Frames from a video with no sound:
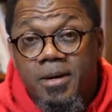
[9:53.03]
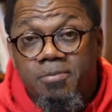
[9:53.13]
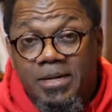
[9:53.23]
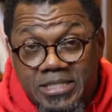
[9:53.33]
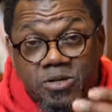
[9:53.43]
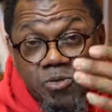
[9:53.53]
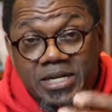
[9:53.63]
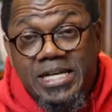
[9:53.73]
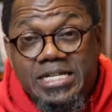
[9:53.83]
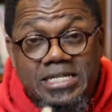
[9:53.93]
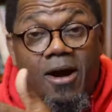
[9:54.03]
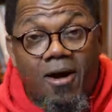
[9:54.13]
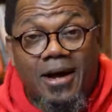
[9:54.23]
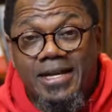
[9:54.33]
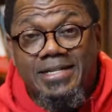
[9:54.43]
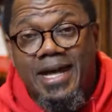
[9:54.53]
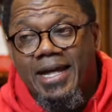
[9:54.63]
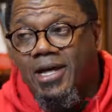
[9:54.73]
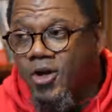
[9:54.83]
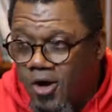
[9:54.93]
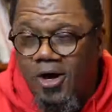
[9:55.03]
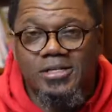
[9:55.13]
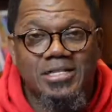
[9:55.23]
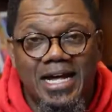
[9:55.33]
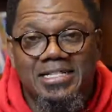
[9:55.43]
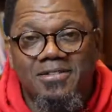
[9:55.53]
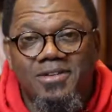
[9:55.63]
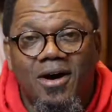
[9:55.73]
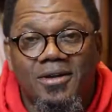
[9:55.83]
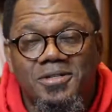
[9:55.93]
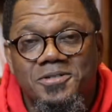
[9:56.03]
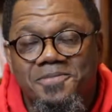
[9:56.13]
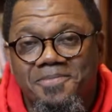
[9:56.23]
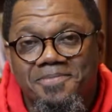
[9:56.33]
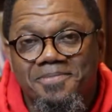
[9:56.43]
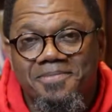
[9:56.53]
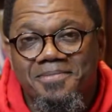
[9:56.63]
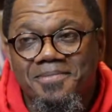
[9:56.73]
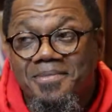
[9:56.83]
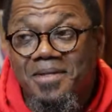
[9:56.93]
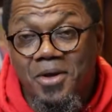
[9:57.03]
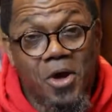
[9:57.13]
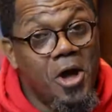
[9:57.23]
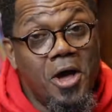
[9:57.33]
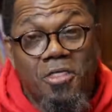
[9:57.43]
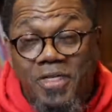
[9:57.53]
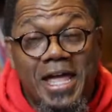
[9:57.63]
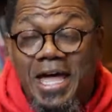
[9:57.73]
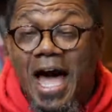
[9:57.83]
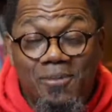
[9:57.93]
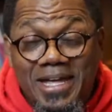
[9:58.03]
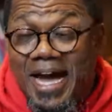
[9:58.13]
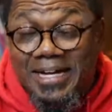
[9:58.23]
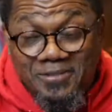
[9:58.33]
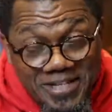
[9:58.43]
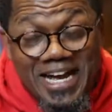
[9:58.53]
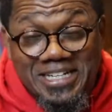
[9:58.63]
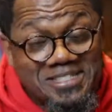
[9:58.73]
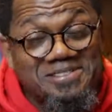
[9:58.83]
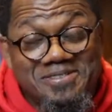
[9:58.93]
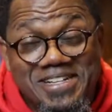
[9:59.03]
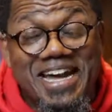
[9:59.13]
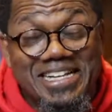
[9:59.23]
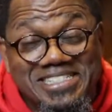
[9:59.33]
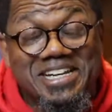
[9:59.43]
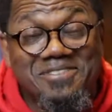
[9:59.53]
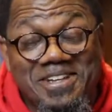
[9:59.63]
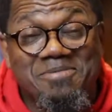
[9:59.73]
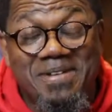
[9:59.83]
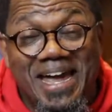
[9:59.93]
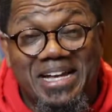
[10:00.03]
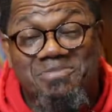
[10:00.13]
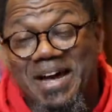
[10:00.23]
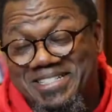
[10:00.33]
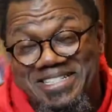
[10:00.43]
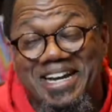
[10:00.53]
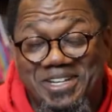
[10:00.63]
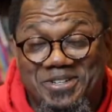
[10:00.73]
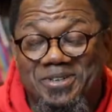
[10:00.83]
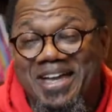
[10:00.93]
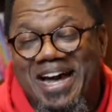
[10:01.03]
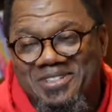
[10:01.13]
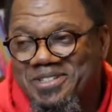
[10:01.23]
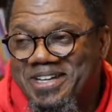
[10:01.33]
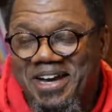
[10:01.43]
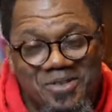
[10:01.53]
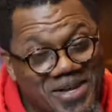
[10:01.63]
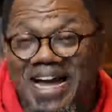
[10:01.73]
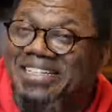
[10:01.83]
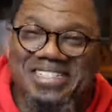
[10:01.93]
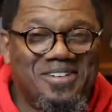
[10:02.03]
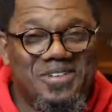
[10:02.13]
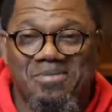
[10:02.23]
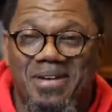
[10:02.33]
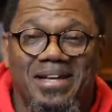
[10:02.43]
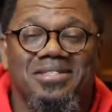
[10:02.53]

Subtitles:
But to release the architect costs lots of dollars. thank God we got stuff in the bank, as Pastor Tanya told you guys on Saturday. We got stuff in the bank.